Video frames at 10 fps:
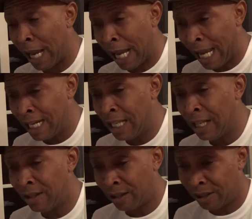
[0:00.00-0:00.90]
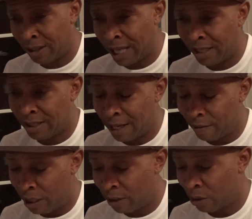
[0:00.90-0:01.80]
80s, late
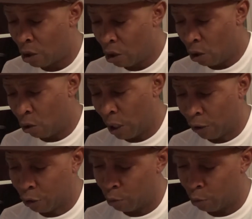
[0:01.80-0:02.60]
70s. Oh, that's